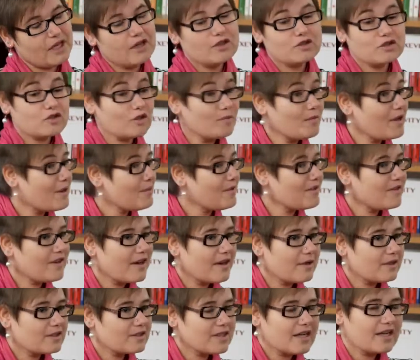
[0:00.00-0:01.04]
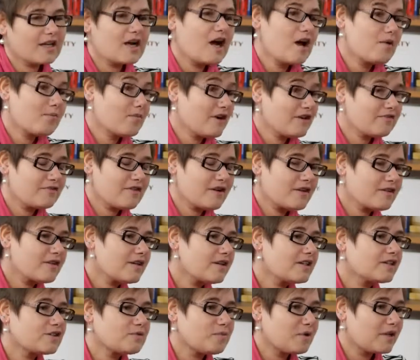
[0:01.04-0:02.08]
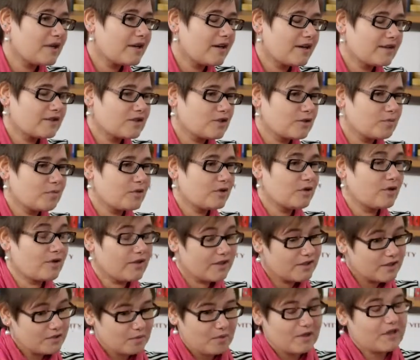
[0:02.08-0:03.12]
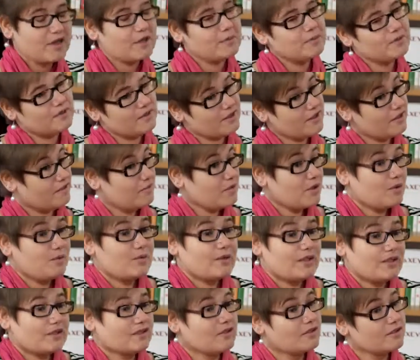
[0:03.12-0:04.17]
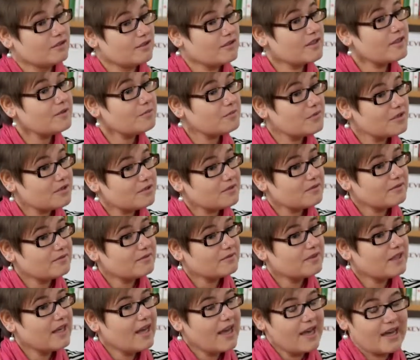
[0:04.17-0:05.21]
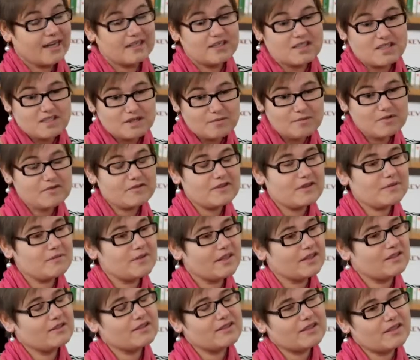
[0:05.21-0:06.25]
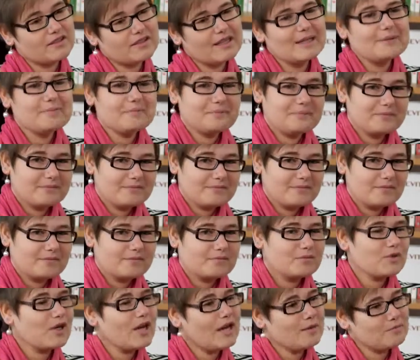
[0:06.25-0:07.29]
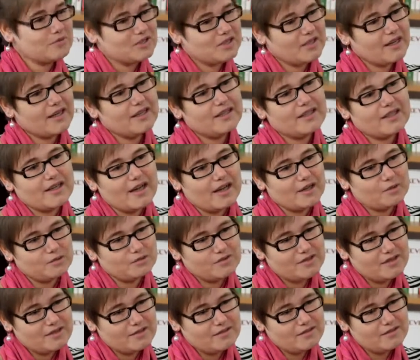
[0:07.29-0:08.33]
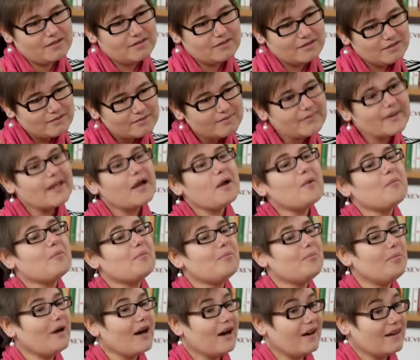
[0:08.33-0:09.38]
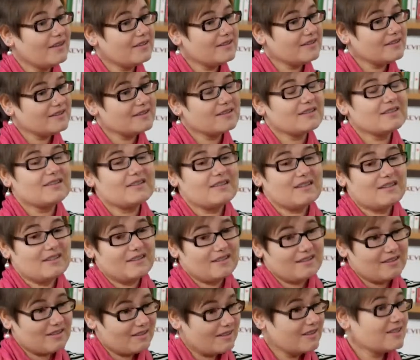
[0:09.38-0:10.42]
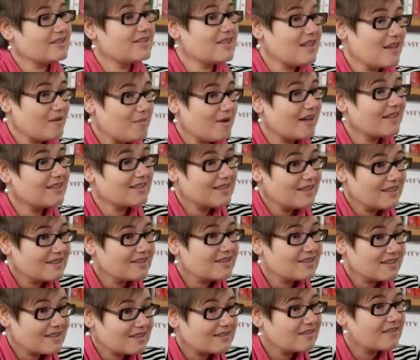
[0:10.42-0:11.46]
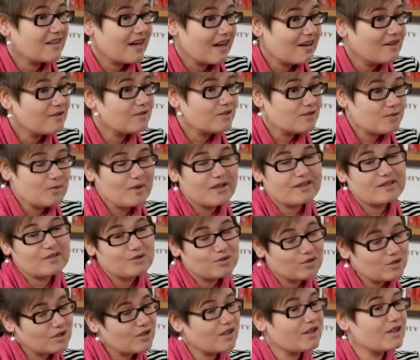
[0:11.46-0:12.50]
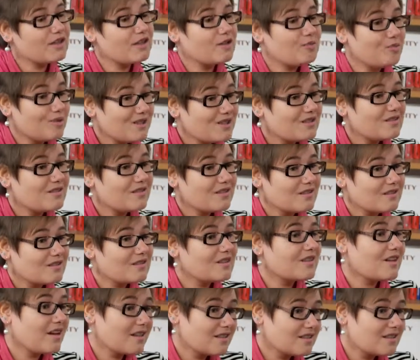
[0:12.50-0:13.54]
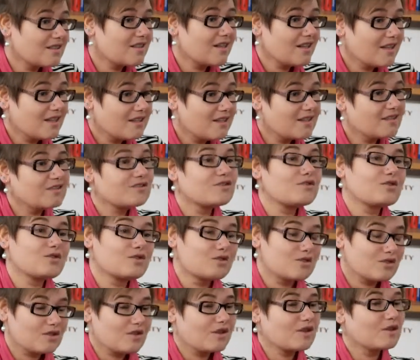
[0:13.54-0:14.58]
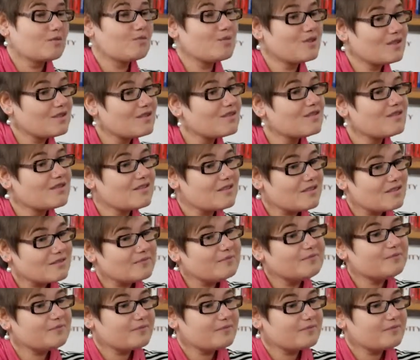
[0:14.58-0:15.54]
So maybe there it's like, my father has been an entrepreneur. He's been able to give me really good tips. And some of them that you think, perhaps slightly outdated, but the same idea still counts, whether you started a business in 1980s or you start a business